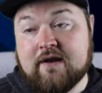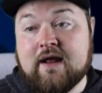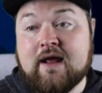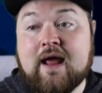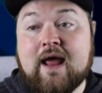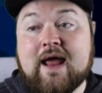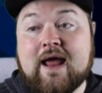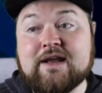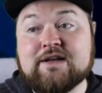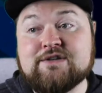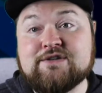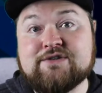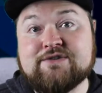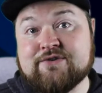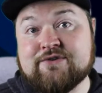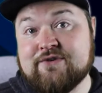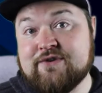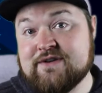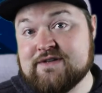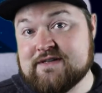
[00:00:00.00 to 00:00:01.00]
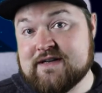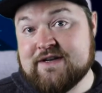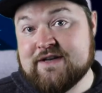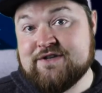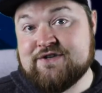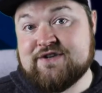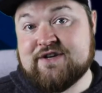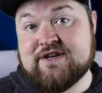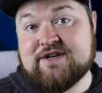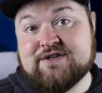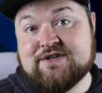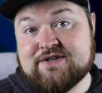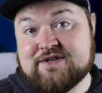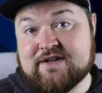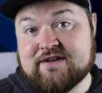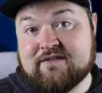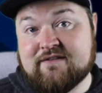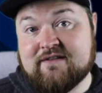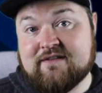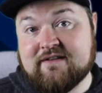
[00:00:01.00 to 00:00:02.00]
As soon as I changed
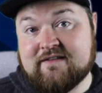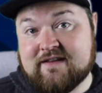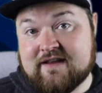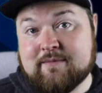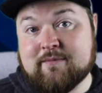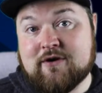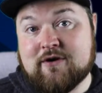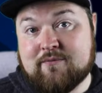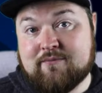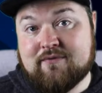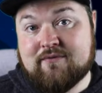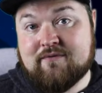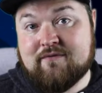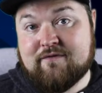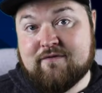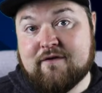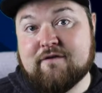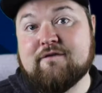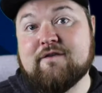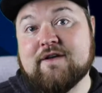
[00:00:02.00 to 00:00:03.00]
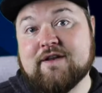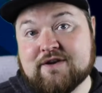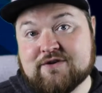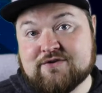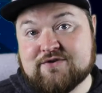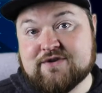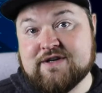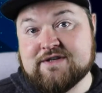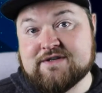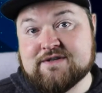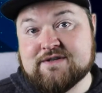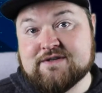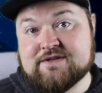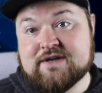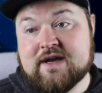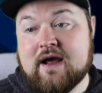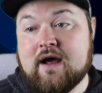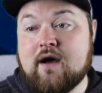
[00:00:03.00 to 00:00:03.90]
the team up for fitness reasons,